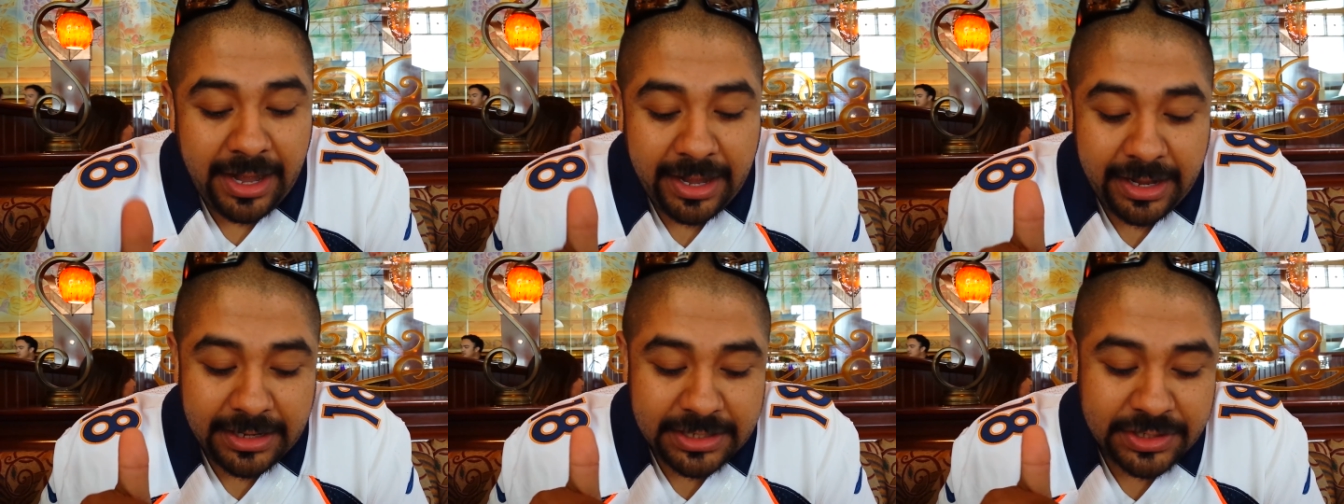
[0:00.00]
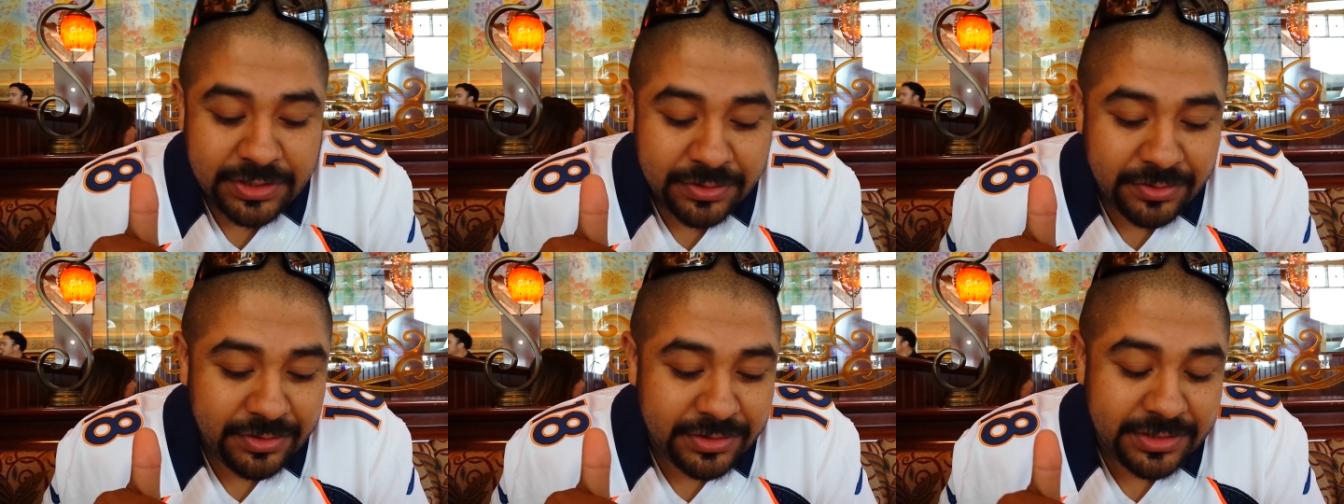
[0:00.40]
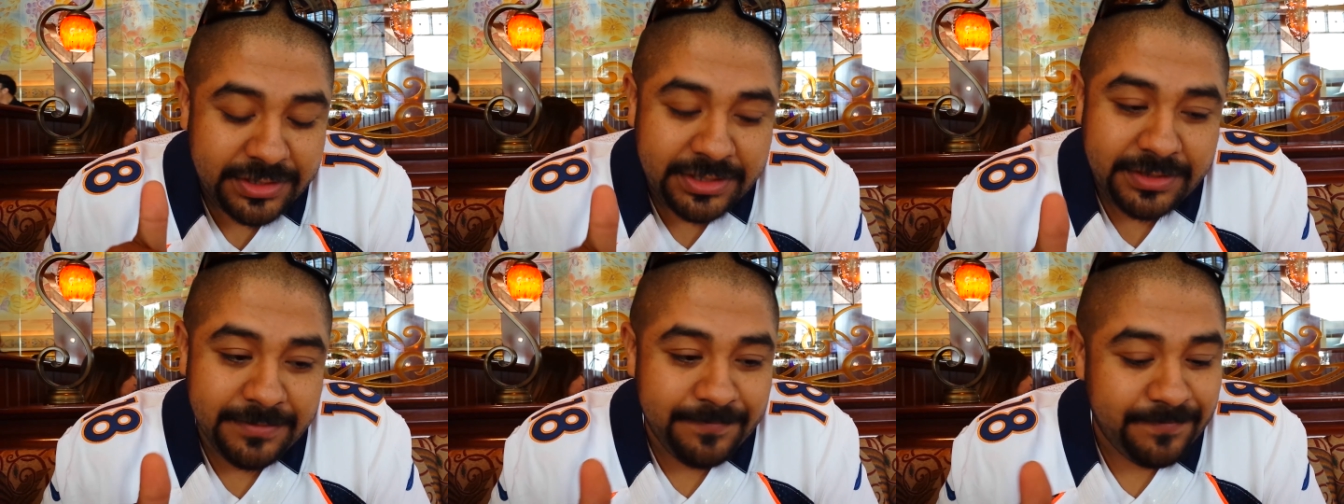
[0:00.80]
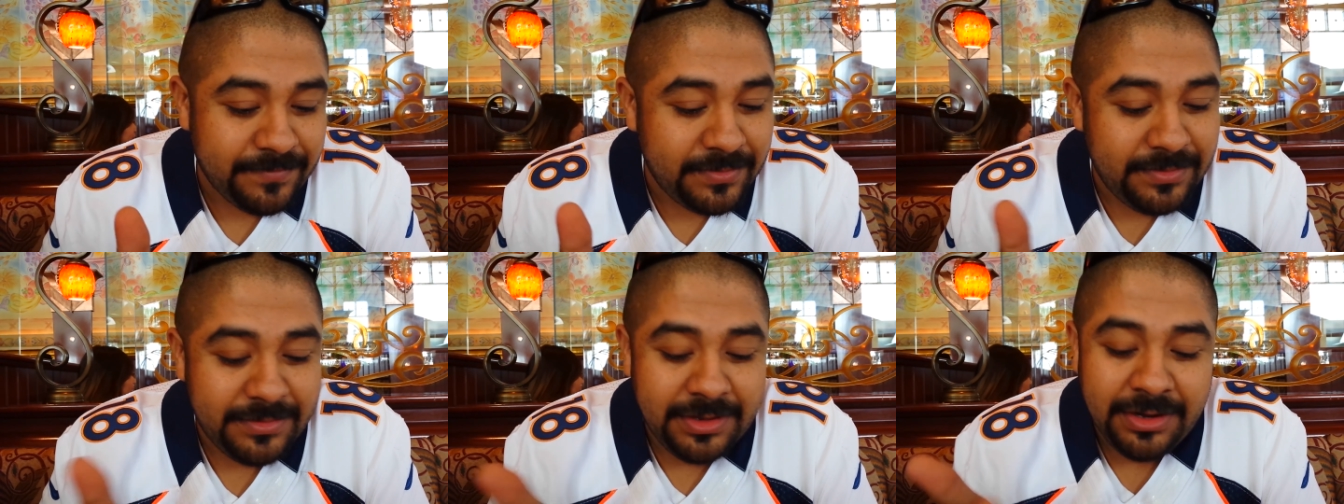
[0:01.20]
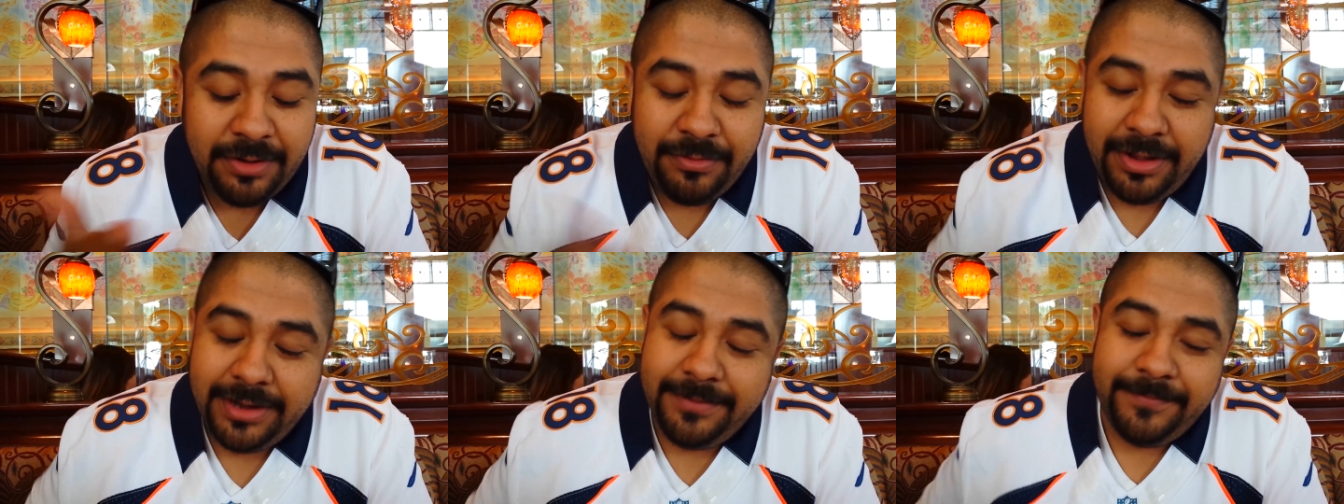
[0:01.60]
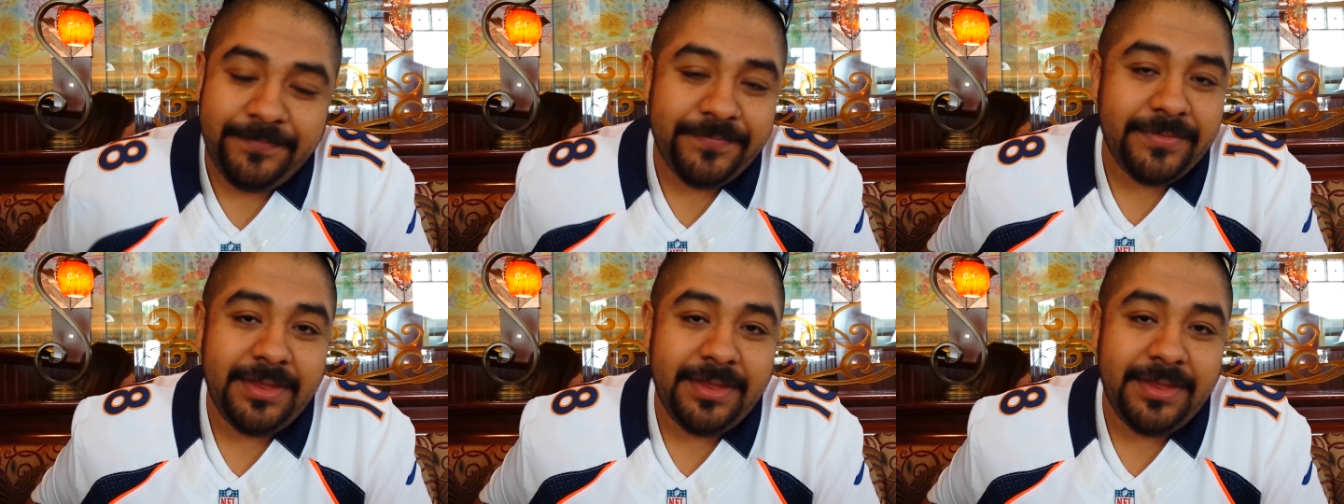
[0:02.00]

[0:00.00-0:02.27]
Uh, so there's, you know what?